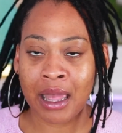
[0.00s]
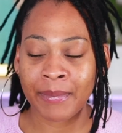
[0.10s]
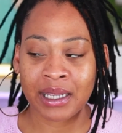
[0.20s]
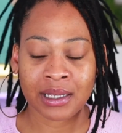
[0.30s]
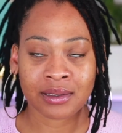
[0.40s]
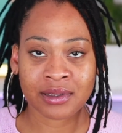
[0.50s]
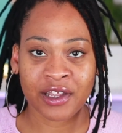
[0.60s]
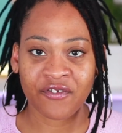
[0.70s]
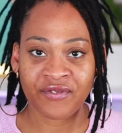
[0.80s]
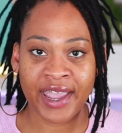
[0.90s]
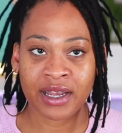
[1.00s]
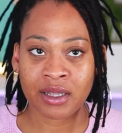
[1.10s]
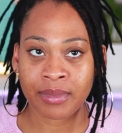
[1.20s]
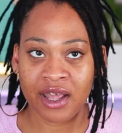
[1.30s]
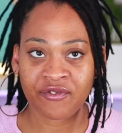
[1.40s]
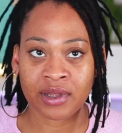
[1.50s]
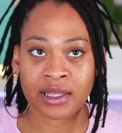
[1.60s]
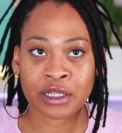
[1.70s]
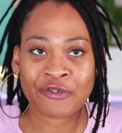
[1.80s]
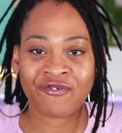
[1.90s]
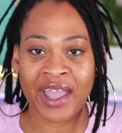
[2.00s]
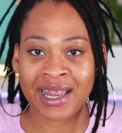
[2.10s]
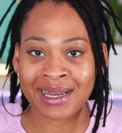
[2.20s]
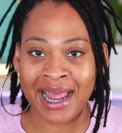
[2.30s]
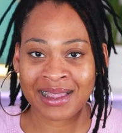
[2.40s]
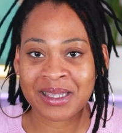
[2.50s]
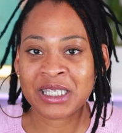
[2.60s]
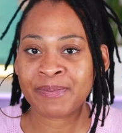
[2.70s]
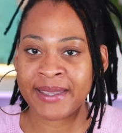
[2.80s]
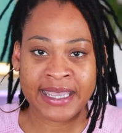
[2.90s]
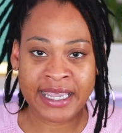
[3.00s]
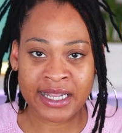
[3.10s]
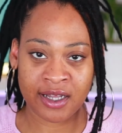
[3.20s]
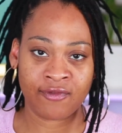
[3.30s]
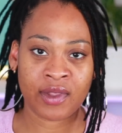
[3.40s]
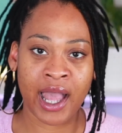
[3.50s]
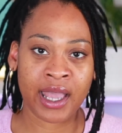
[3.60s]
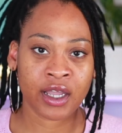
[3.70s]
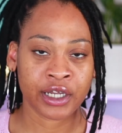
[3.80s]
I mean, they're fading, but I feel like they're fading at the speed of like